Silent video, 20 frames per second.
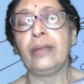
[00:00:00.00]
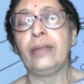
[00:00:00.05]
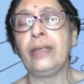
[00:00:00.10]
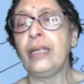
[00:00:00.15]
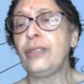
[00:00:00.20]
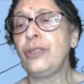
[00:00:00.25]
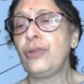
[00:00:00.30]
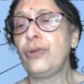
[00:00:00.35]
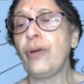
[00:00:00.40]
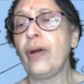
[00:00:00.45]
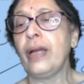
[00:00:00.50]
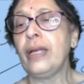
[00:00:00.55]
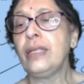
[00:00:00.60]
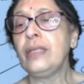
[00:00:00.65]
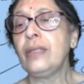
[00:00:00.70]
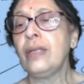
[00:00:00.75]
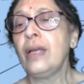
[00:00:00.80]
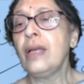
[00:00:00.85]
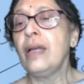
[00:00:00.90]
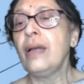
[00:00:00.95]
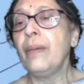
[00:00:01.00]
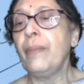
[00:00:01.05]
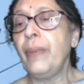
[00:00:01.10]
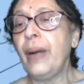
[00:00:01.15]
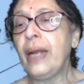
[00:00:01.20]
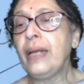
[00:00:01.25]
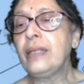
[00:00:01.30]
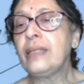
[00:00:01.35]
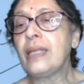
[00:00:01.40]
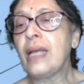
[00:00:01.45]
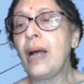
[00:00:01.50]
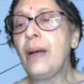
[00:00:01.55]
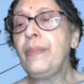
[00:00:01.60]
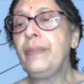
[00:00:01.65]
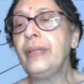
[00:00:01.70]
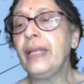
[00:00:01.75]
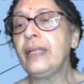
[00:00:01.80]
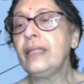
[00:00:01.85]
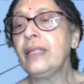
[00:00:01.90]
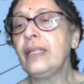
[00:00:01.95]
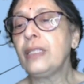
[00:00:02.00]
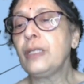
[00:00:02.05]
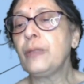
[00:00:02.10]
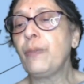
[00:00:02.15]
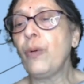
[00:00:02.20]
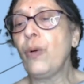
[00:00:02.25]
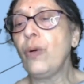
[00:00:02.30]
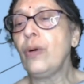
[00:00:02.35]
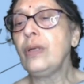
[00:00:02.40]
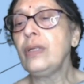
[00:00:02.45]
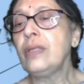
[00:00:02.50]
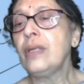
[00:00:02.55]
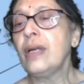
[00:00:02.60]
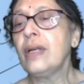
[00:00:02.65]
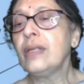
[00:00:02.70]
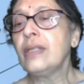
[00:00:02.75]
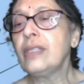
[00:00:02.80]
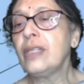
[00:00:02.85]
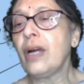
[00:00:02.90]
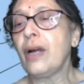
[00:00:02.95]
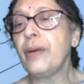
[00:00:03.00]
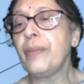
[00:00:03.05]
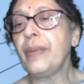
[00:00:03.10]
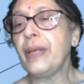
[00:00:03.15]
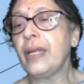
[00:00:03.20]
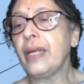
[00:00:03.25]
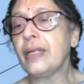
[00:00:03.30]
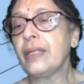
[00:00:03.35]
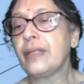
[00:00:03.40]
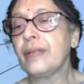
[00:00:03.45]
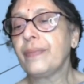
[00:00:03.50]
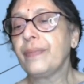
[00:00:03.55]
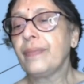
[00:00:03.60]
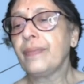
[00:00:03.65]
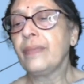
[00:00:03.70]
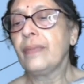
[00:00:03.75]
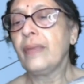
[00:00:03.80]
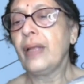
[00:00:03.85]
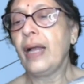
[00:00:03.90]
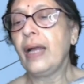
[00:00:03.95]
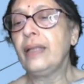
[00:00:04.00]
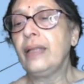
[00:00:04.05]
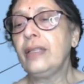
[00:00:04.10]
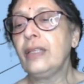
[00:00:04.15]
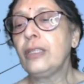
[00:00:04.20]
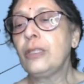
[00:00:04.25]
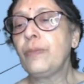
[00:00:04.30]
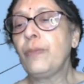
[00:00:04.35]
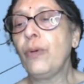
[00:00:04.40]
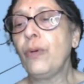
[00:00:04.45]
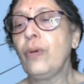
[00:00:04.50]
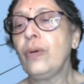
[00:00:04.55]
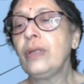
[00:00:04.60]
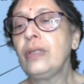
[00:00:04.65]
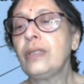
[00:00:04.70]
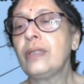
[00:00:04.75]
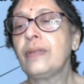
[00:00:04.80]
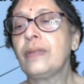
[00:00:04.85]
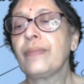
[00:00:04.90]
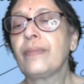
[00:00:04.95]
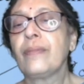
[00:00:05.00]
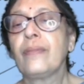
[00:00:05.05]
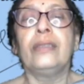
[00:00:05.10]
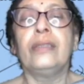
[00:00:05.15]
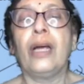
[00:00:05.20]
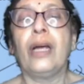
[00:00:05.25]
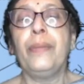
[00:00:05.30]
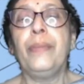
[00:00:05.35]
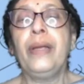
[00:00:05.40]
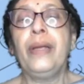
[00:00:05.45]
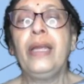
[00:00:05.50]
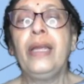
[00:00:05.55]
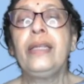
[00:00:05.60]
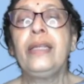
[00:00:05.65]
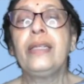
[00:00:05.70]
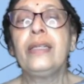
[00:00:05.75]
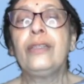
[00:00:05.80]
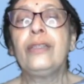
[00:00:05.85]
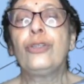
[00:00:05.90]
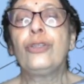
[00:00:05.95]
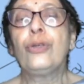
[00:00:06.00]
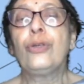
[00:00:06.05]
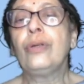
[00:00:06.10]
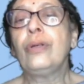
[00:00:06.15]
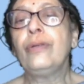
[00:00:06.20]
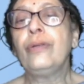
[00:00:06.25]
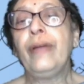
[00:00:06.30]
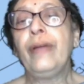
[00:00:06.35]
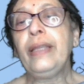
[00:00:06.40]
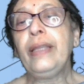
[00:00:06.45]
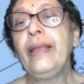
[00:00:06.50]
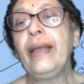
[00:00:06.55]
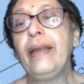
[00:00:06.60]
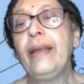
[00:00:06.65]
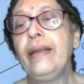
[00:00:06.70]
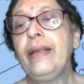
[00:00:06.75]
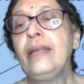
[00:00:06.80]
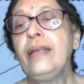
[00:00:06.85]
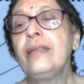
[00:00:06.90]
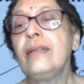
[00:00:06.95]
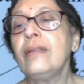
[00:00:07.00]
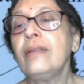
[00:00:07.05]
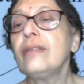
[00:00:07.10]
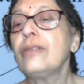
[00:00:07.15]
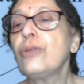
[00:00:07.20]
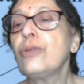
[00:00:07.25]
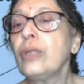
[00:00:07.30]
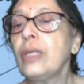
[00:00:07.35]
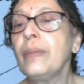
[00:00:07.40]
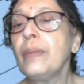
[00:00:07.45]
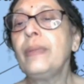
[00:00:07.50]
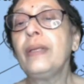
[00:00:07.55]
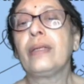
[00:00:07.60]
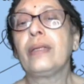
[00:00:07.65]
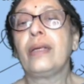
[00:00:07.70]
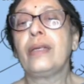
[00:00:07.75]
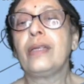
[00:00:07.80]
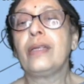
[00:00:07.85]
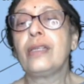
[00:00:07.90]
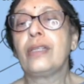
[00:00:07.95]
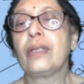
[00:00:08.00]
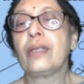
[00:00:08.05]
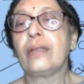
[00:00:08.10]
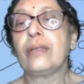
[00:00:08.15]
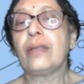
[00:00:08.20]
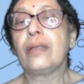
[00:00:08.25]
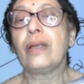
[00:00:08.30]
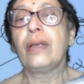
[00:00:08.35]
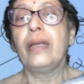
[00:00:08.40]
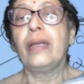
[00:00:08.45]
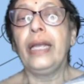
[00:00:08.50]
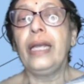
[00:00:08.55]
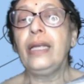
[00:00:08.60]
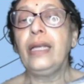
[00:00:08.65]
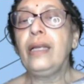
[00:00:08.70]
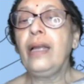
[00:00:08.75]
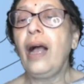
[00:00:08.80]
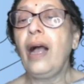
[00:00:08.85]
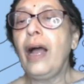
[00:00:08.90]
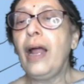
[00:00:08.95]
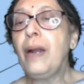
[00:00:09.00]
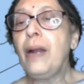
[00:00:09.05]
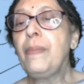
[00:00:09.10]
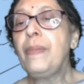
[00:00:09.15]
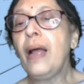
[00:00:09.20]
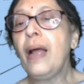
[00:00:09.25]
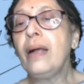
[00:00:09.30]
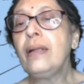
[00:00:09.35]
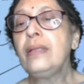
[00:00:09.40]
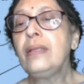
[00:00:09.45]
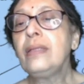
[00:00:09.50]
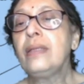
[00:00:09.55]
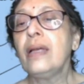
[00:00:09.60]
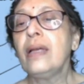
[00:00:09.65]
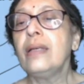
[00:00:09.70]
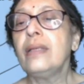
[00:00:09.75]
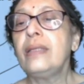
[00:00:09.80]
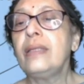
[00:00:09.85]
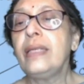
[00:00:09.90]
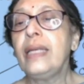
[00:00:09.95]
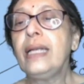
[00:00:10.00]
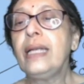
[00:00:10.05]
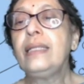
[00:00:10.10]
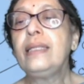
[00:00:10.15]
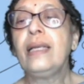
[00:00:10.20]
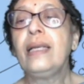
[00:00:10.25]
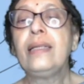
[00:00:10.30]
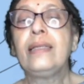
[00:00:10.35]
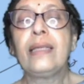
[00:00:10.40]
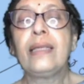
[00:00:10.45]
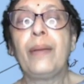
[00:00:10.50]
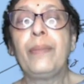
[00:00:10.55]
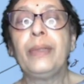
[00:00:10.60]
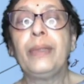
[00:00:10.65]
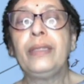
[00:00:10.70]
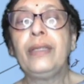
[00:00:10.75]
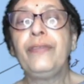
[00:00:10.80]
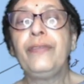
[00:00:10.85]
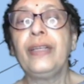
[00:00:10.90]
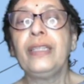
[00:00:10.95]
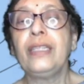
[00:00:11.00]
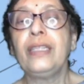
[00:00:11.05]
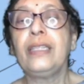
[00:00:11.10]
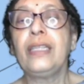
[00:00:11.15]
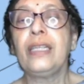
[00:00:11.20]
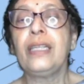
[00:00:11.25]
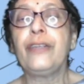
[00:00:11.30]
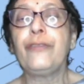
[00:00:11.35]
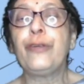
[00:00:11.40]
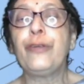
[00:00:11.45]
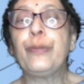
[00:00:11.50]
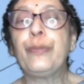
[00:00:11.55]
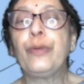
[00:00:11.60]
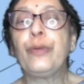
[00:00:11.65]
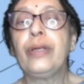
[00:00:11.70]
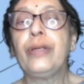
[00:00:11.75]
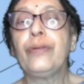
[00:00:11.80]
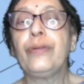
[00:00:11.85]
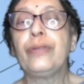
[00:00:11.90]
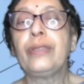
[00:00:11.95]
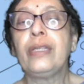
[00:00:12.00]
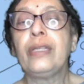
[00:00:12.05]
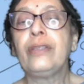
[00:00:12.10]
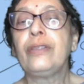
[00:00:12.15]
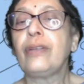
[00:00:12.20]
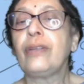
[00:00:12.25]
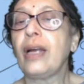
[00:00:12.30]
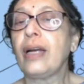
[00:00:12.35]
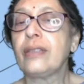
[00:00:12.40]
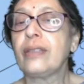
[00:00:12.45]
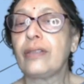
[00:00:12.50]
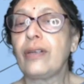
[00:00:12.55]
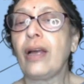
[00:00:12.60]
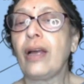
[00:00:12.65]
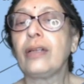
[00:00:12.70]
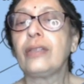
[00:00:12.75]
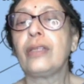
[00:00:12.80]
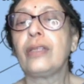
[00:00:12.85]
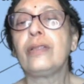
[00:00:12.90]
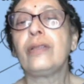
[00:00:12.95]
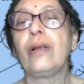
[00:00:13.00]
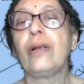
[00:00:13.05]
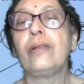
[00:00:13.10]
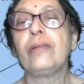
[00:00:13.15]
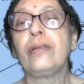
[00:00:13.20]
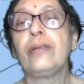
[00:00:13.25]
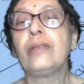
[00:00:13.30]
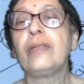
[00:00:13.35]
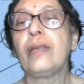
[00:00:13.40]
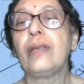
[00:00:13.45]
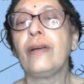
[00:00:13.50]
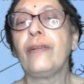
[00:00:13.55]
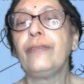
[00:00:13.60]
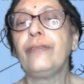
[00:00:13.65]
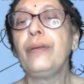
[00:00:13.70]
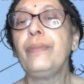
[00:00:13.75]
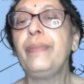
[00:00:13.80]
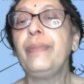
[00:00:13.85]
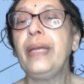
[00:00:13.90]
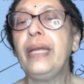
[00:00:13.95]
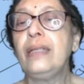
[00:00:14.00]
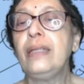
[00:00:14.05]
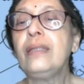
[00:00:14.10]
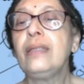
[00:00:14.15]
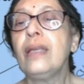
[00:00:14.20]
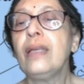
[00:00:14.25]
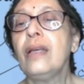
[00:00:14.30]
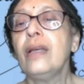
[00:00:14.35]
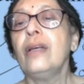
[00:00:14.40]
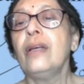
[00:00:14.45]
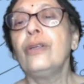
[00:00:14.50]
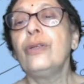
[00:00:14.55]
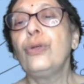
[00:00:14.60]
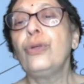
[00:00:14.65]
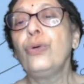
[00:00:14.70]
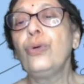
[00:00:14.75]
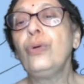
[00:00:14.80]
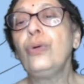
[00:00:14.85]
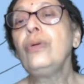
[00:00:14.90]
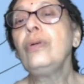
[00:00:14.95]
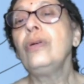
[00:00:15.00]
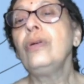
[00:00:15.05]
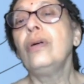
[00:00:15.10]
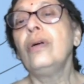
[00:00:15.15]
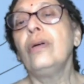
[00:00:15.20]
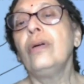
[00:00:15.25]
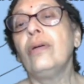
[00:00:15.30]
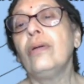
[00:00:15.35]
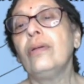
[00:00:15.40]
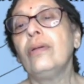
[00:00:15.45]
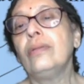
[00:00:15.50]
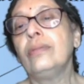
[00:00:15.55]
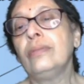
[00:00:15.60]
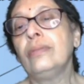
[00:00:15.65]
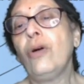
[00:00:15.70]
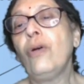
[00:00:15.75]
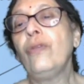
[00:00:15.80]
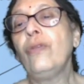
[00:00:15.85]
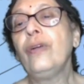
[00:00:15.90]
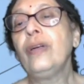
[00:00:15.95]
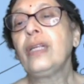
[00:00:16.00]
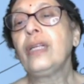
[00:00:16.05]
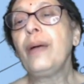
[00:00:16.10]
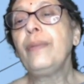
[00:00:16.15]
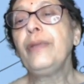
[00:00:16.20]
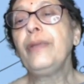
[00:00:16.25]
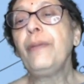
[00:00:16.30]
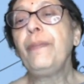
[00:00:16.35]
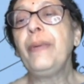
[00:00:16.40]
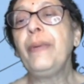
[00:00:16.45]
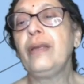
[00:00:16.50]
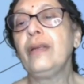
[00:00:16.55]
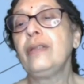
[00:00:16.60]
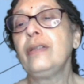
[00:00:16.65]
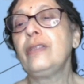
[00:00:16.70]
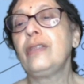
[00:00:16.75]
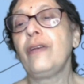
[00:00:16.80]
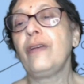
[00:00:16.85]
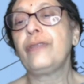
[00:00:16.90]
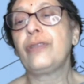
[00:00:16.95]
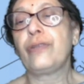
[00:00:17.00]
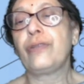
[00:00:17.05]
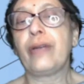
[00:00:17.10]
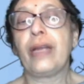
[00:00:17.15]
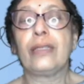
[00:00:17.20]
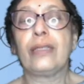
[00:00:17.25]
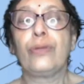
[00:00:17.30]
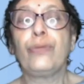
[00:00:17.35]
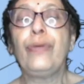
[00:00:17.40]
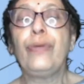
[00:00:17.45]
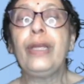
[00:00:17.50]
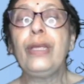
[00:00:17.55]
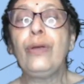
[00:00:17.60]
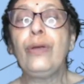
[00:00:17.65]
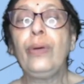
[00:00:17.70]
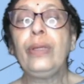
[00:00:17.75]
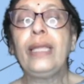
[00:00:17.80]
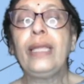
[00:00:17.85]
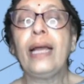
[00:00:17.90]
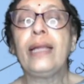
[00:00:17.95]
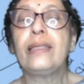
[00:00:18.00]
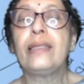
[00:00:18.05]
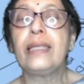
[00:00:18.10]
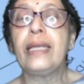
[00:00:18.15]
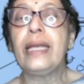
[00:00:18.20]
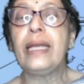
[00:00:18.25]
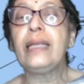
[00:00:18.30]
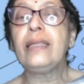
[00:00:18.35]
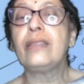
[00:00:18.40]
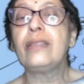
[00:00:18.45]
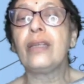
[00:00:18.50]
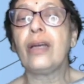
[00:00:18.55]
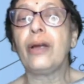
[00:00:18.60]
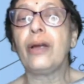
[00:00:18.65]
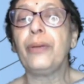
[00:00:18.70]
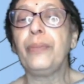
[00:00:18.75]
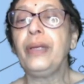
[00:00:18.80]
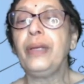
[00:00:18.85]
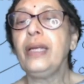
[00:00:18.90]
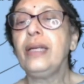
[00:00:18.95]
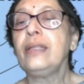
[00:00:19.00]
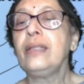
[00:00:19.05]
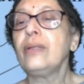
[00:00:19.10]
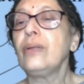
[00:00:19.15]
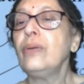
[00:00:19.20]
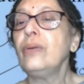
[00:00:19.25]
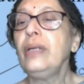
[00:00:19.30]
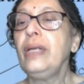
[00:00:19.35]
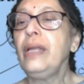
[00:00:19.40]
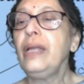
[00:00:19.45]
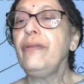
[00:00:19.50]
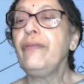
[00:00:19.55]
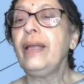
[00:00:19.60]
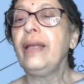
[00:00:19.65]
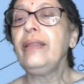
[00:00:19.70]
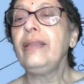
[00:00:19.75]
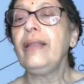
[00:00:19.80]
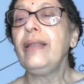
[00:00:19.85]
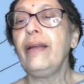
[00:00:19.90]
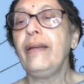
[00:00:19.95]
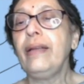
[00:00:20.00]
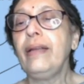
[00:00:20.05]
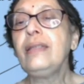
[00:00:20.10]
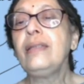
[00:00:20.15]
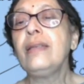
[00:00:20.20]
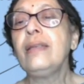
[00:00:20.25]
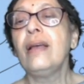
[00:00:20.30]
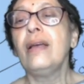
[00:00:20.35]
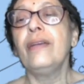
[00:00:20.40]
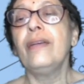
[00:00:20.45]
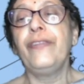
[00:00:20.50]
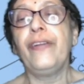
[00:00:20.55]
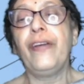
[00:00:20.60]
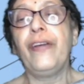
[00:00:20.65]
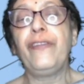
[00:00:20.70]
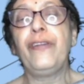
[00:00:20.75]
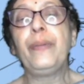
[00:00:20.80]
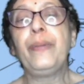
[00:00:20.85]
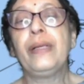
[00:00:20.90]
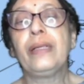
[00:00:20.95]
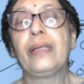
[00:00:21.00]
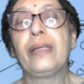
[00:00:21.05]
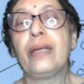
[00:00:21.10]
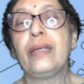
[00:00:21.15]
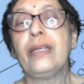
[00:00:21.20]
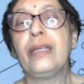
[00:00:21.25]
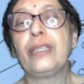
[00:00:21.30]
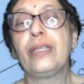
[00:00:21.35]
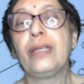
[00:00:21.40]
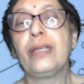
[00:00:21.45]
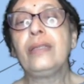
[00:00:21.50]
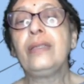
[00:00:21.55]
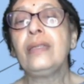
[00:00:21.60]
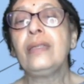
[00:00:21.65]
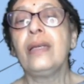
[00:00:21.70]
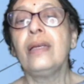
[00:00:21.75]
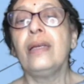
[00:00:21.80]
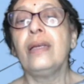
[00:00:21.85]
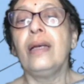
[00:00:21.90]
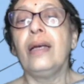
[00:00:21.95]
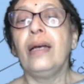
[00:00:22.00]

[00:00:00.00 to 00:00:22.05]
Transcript: destroys, breaks up, then the spores germinate, and the spores germinate into when there is a suitable condition. In higher plants, seeds and some other vegetative reproducing structures also serve the means to overcome the periods of stress. We know that seeds germinate only when there is favorable conditions.